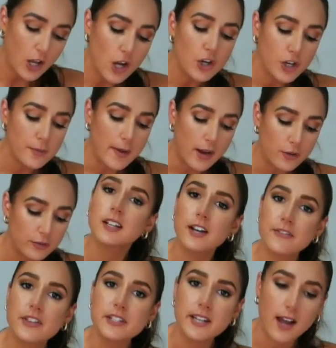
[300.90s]
a good amount
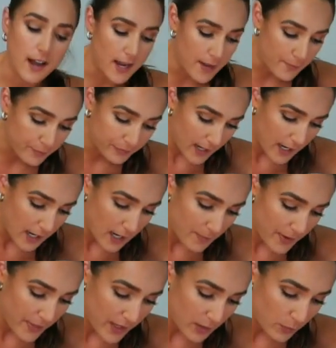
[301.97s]
of the time.
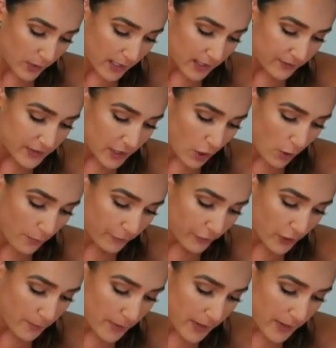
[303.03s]
And then when I lived at home for a